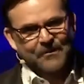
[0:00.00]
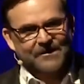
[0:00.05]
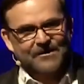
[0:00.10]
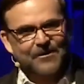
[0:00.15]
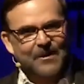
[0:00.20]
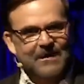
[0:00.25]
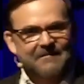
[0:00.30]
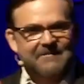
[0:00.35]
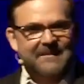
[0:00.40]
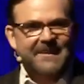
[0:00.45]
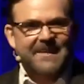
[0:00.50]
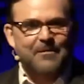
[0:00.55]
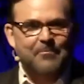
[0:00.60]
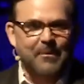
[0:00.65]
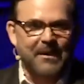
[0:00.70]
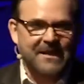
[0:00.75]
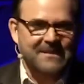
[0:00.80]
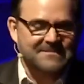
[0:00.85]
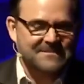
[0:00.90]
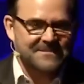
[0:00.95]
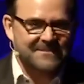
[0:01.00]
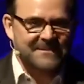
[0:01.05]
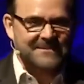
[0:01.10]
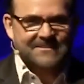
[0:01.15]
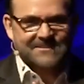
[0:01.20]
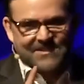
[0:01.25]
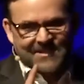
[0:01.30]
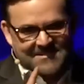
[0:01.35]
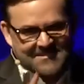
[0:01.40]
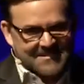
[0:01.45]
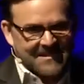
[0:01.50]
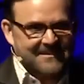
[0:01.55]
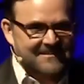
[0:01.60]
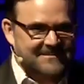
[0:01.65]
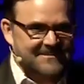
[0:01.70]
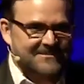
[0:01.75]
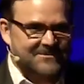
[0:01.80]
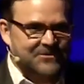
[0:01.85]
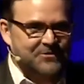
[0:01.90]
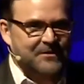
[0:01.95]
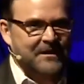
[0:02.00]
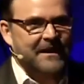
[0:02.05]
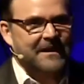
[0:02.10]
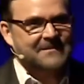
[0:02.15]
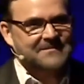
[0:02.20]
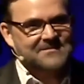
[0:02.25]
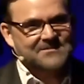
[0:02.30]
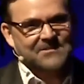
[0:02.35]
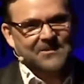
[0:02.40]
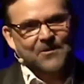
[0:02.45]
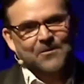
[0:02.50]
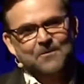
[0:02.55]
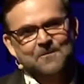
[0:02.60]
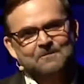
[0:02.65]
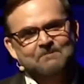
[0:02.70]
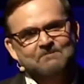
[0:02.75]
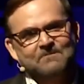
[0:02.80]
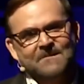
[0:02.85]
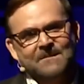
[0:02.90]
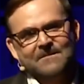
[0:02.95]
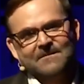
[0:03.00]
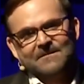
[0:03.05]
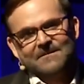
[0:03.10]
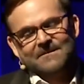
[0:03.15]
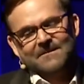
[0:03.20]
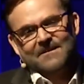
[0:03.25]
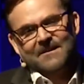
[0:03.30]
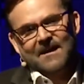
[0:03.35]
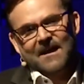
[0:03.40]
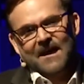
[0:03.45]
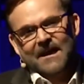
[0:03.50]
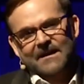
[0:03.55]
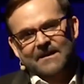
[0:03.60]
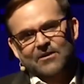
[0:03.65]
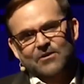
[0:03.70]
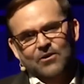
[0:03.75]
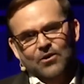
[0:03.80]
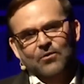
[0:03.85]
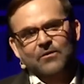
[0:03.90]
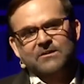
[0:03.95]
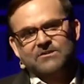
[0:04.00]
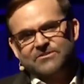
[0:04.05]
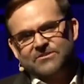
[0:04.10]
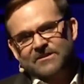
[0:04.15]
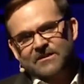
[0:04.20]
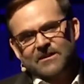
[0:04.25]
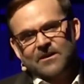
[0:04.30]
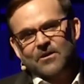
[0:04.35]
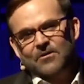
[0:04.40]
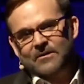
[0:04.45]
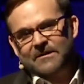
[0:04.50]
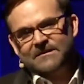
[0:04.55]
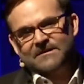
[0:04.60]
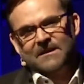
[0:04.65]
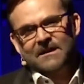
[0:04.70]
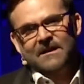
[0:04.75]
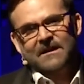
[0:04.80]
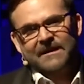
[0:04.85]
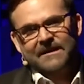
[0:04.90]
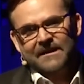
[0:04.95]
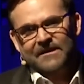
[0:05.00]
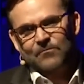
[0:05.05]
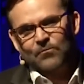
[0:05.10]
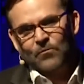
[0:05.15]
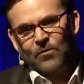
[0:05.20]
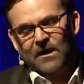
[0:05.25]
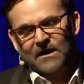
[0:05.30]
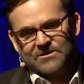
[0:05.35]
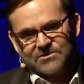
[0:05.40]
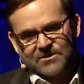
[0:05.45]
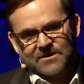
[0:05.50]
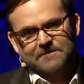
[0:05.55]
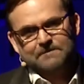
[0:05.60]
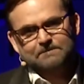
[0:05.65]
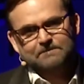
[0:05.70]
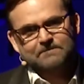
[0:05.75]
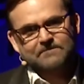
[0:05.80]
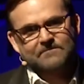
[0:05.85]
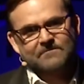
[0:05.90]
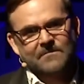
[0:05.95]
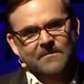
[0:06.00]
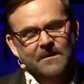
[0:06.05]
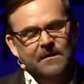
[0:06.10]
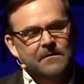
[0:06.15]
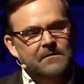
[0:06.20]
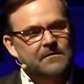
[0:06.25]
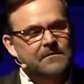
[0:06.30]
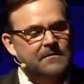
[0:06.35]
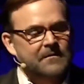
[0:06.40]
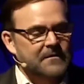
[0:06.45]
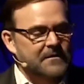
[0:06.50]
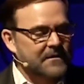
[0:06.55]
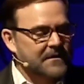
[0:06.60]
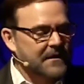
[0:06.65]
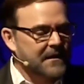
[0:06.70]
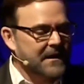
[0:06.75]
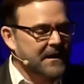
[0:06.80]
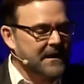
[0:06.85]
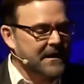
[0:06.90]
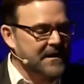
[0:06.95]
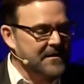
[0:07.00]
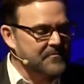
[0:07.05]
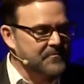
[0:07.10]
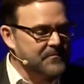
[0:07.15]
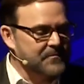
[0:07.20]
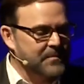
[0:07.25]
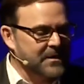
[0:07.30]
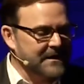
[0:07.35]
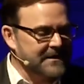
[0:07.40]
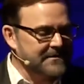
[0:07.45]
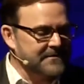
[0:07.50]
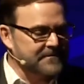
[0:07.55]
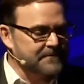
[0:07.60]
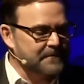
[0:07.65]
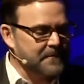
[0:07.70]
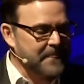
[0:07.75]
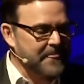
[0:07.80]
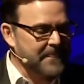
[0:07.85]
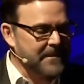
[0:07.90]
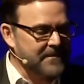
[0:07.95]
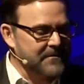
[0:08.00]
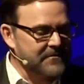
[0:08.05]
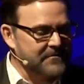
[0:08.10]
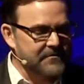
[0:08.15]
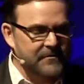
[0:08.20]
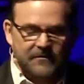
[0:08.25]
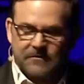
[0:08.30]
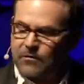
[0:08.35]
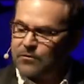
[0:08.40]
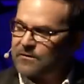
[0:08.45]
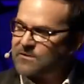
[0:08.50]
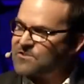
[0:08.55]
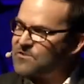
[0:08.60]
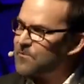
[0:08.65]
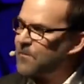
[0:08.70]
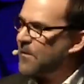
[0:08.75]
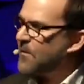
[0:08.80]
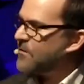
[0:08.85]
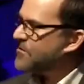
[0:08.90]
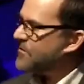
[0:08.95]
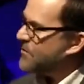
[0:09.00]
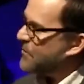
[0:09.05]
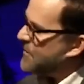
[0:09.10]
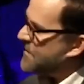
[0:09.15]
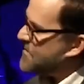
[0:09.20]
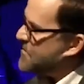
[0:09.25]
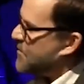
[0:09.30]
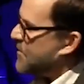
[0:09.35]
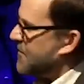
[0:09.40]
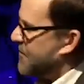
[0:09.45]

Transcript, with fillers: we don't have the capacity just yet to do that. So I'd encourage you to go online and watch it. Uh, but the Lord spoke to us